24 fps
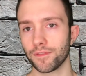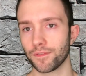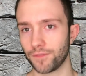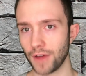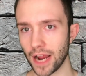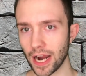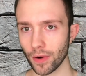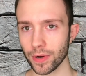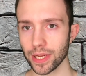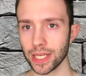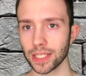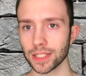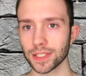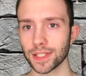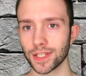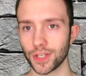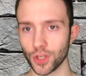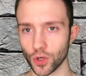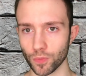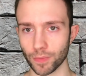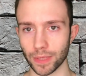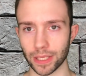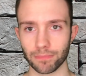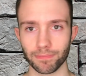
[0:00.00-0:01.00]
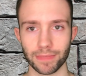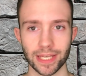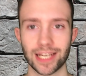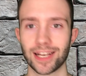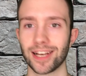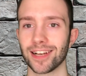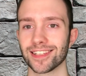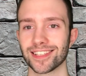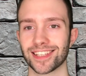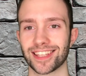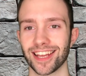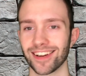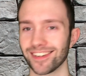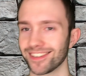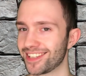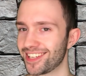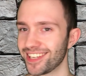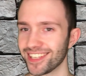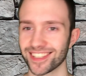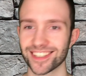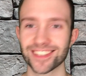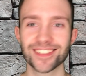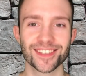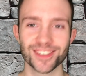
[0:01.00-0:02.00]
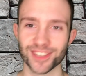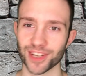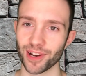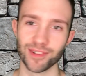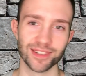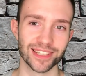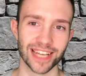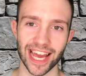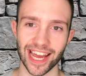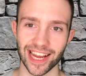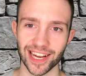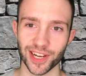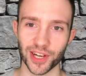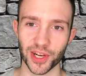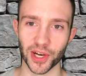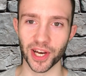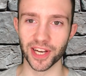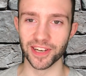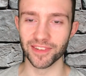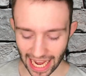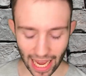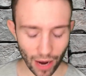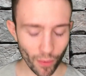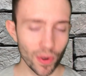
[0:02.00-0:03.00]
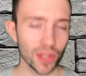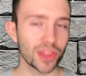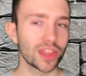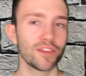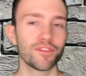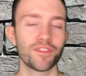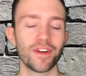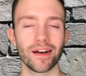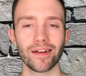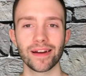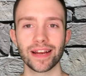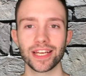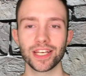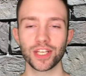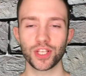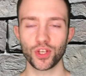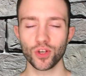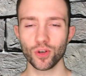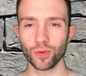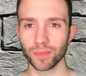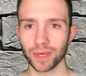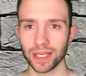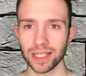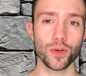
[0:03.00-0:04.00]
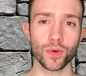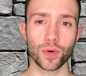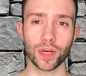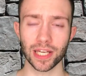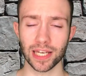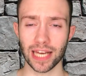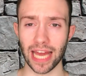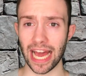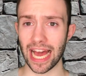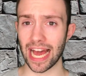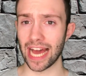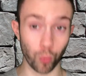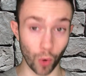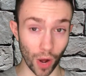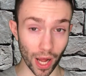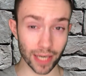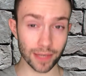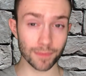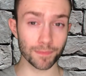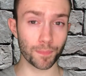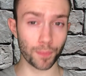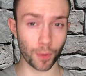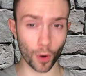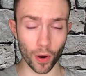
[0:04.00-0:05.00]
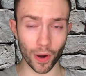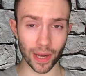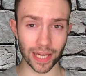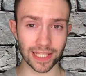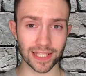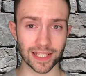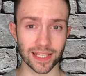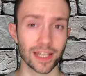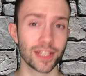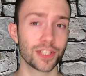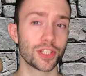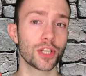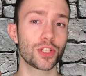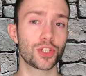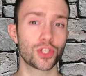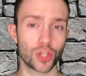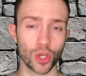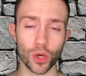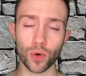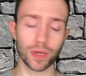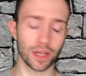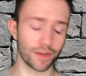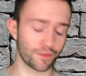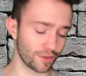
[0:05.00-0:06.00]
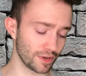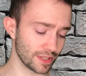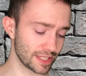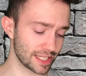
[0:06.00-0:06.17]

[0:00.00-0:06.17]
variant human because they're just so dang good. Now with the variant human, you can add 1 point to 2 different